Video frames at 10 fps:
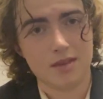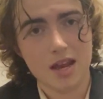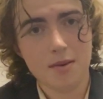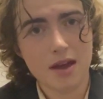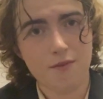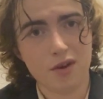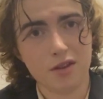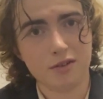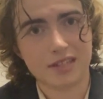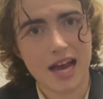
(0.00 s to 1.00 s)
Now we have one of
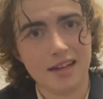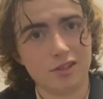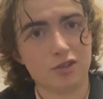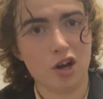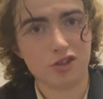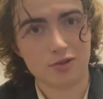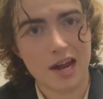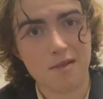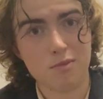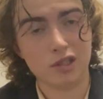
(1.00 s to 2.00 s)
those guys who goes
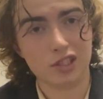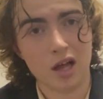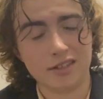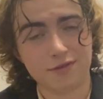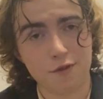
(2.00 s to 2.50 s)
around and mows lawns for